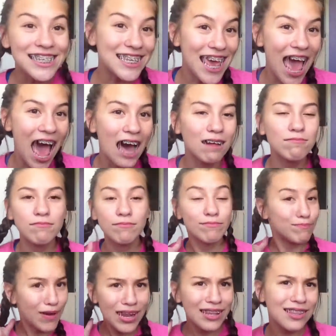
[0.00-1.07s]
Yeah.
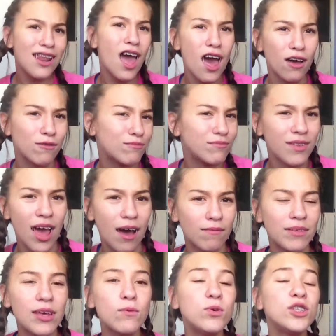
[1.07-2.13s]
But no.
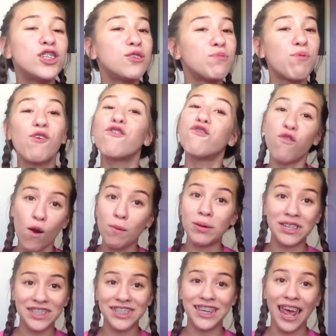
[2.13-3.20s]
It was the
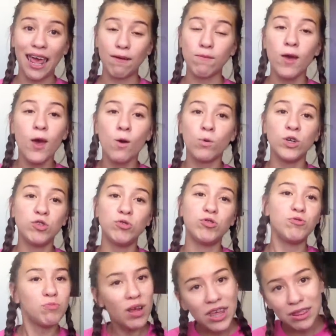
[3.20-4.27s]
performance team, which
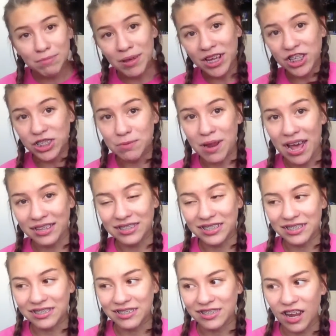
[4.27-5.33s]
was rhythmic
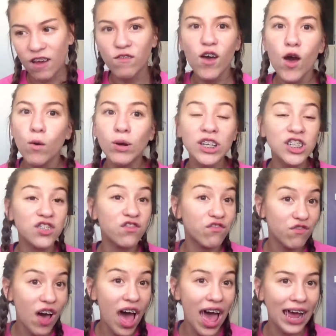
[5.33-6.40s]
gymnastics and stuff, which is
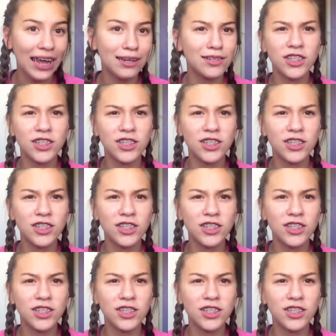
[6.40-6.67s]
fine.